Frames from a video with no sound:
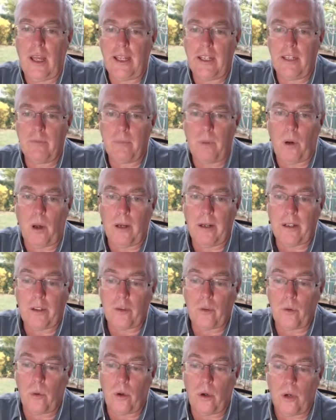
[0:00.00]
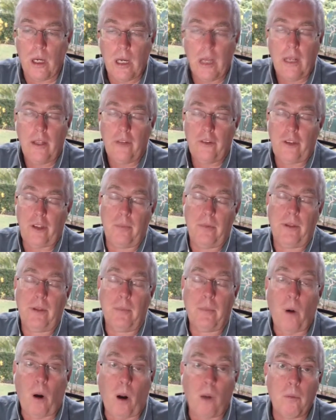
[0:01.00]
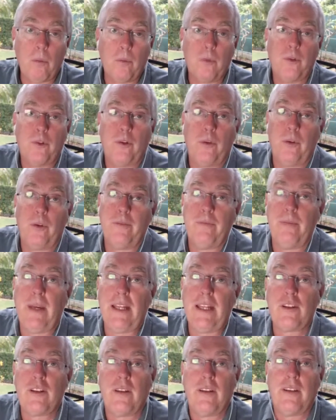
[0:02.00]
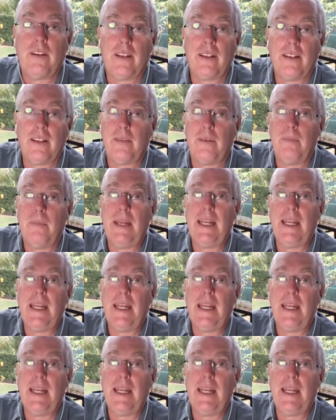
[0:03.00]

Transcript: of products or some of the problems that we've mentioned that it may